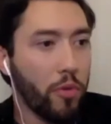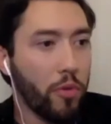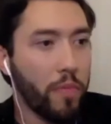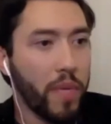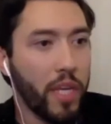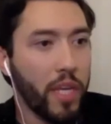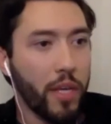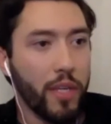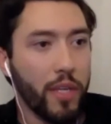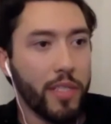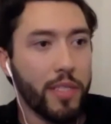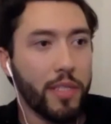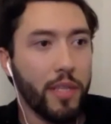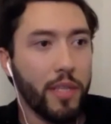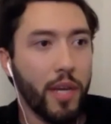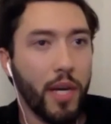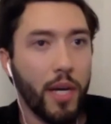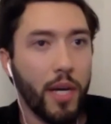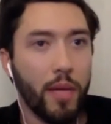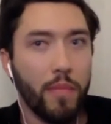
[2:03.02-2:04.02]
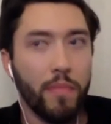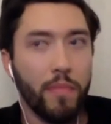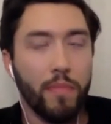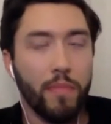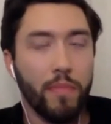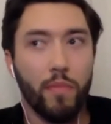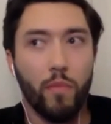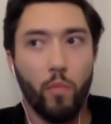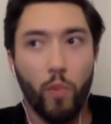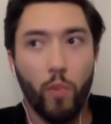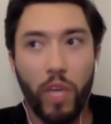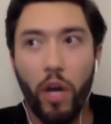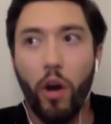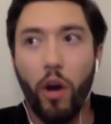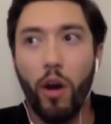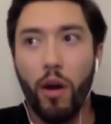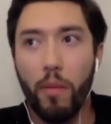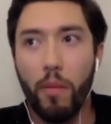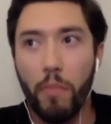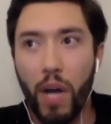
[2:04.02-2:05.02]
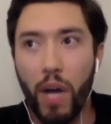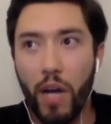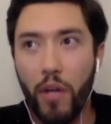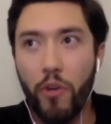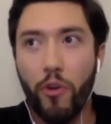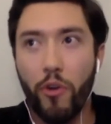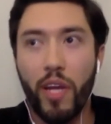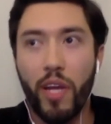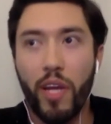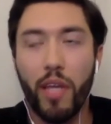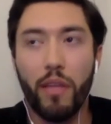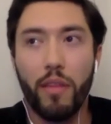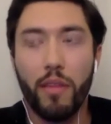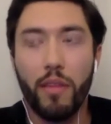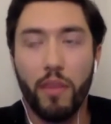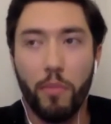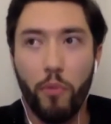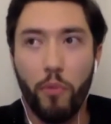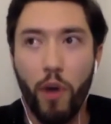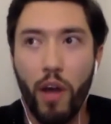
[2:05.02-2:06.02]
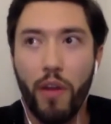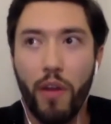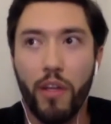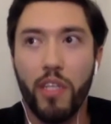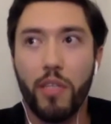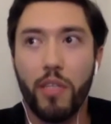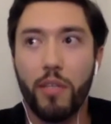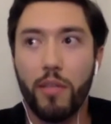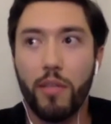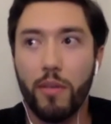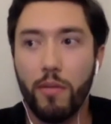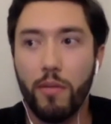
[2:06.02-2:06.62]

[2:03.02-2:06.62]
because we are monitoring the product.